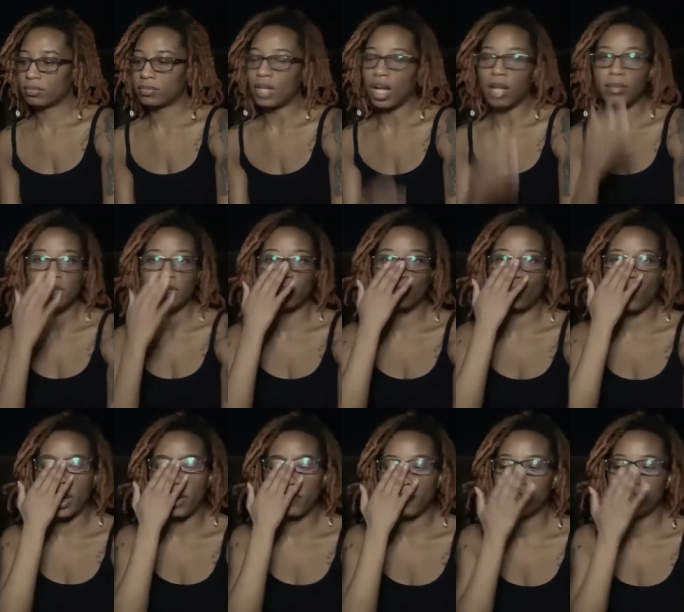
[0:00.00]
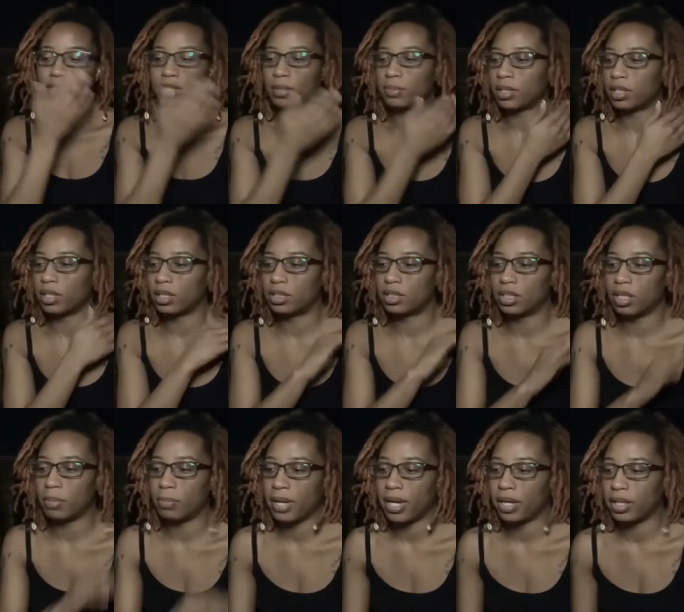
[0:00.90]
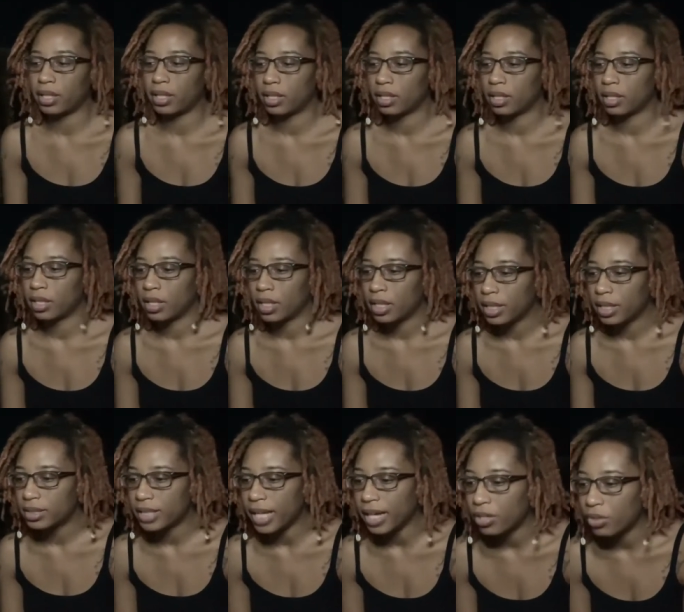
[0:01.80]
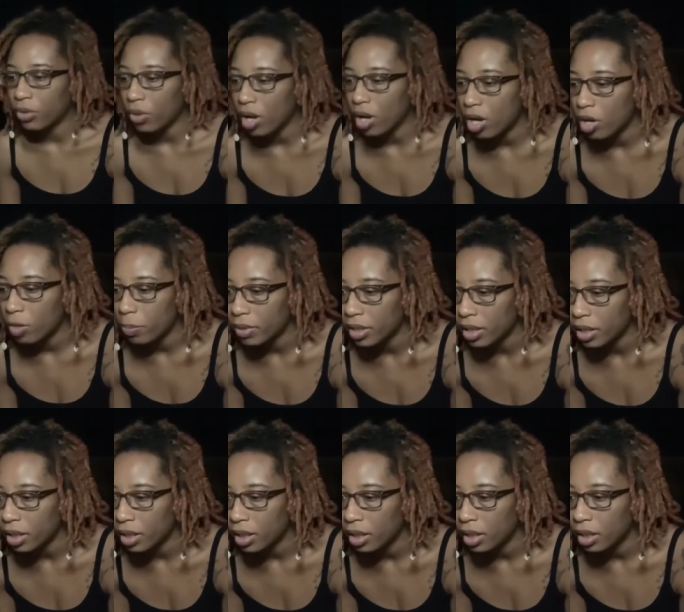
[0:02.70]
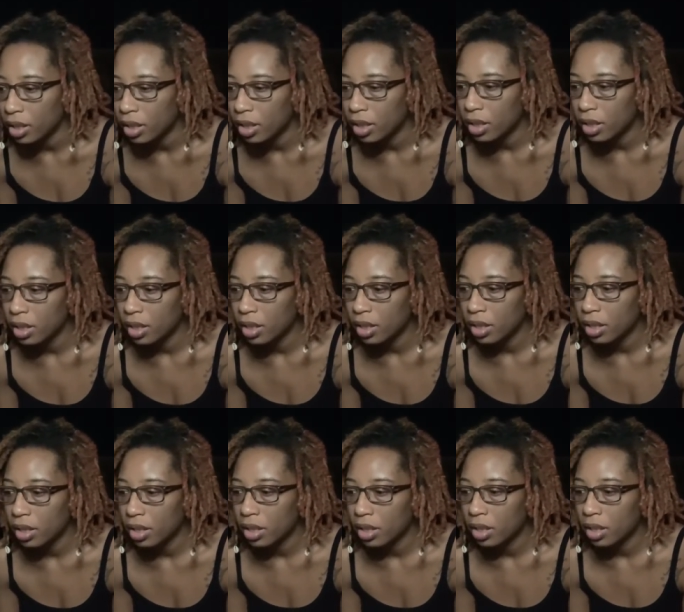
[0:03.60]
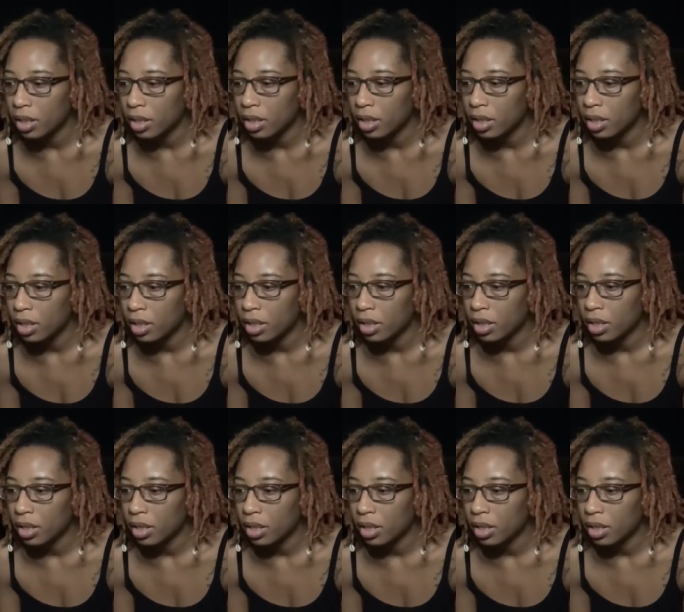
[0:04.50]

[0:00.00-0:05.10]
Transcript: I'm just waiting for something to jump out here. Is that door opening? Hello?